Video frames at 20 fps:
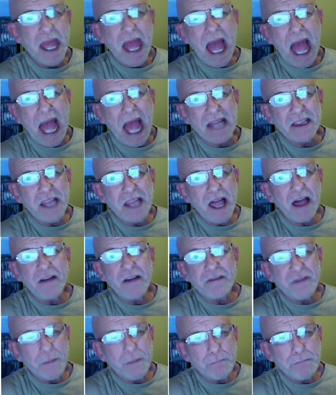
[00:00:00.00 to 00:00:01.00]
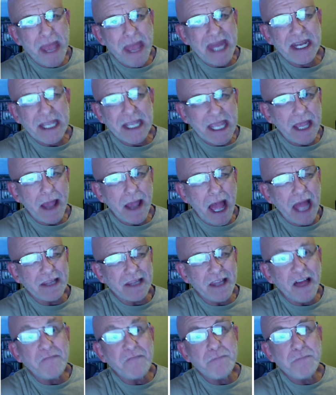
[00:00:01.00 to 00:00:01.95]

I love medic. I love